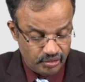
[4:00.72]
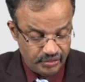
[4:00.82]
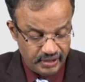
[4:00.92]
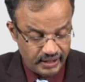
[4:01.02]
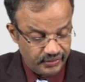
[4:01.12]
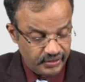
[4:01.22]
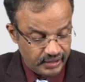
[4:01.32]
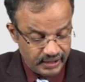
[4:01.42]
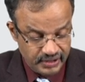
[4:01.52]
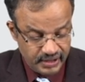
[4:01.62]
colonic cancer,
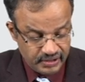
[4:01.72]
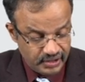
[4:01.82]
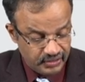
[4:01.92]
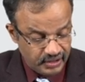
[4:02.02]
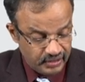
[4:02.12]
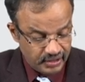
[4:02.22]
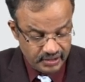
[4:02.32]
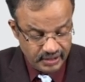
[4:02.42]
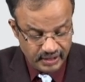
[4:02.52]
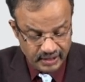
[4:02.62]
HNCC. That
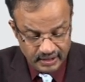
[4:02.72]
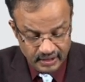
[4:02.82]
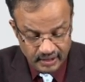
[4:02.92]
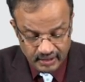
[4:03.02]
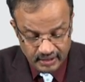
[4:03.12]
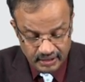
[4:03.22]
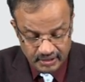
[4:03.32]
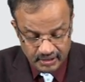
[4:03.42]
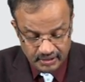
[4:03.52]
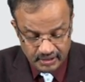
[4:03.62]
is again,
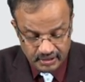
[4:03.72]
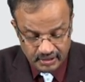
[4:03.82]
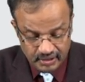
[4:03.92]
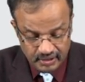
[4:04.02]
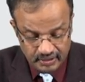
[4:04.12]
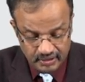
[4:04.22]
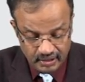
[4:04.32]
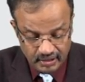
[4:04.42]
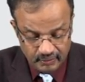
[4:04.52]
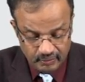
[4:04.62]
HNCC is
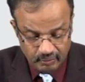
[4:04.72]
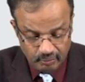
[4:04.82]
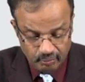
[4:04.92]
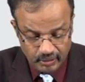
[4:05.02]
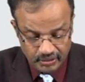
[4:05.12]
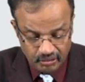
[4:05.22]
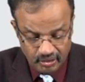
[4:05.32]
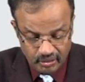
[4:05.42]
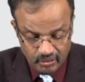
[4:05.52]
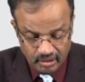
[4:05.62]
a
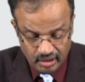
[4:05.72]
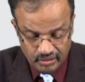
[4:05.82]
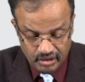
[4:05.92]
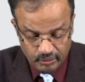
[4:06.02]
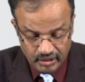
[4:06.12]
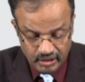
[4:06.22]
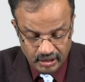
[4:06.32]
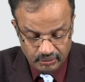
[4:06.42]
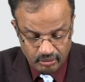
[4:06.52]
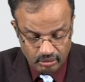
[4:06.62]
short note asked many
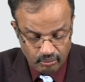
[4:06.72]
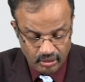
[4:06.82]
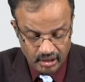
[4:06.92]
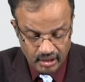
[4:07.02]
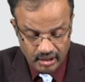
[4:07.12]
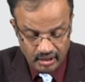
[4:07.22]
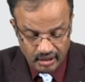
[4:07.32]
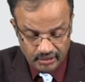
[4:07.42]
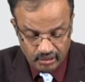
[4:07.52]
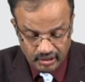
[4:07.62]
times, remember,
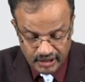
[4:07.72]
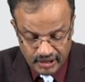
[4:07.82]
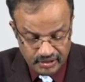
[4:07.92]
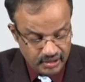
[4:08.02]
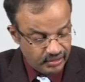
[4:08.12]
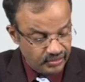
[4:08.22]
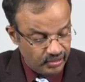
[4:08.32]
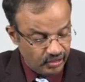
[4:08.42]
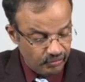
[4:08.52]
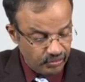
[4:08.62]
has got high incidence
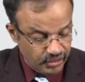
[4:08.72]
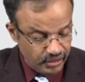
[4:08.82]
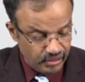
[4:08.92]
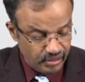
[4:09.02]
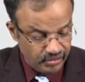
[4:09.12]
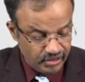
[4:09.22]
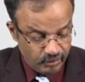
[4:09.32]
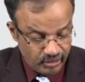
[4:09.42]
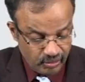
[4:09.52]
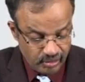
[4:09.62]
of synchronous and
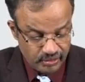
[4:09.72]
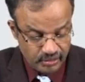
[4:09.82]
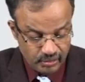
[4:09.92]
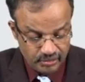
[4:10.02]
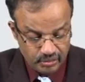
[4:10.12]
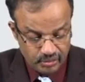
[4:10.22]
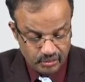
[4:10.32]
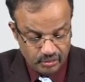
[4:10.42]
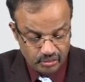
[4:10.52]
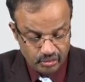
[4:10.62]
metachronous growth,
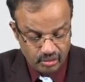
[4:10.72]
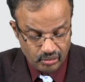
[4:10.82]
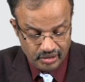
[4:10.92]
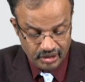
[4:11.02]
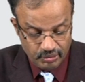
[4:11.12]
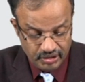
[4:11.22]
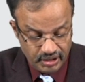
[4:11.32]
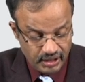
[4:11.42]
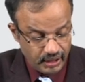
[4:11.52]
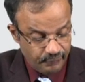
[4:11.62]
so total colectomy is
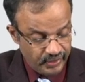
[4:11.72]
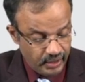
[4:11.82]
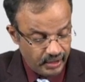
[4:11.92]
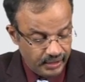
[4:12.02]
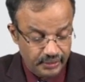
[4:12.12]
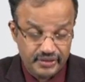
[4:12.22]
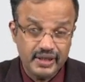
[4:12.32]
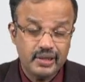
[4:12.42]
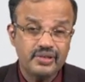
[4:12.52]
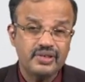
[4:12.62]
needed. Now,
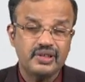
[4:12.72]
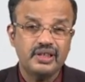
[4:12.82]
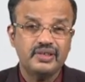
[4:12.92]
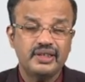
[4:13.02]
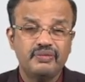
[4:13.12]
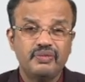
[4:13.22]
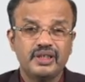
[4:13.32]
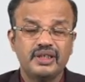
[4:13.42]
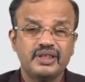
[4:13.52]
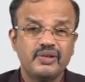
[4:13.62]
synchronous is if
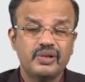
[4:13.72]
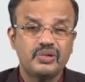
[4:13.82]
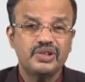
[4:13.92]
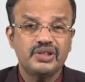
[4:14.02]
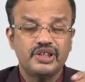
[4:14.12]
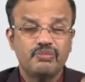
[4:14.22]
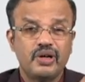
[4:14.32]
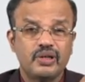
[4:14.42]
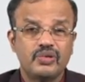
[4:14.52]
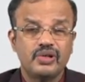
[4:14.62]
patient is having growth in the
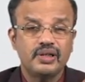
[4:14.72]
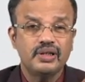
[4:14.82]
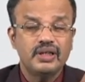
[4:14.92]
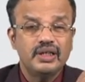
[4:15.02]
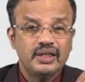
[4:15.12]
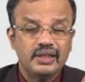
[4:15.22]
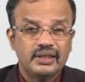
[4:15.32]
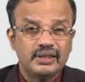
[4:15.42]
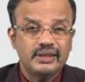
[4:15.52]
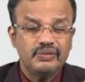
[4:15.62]
sigmoid colon,
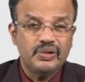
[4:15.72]
if